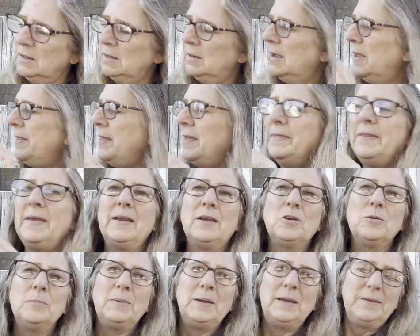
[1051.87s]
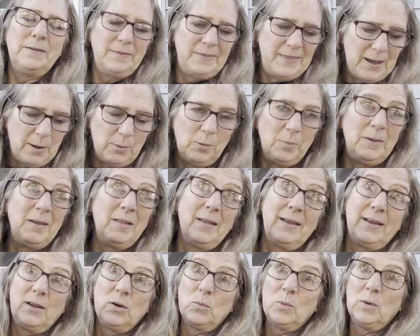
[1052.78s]
and then they could be, that would be
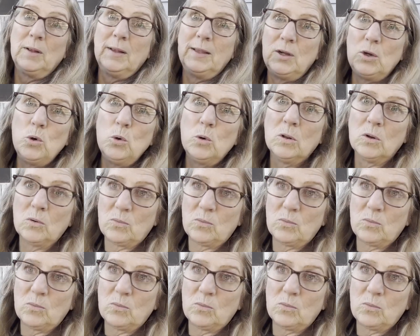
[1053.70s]
like a really cool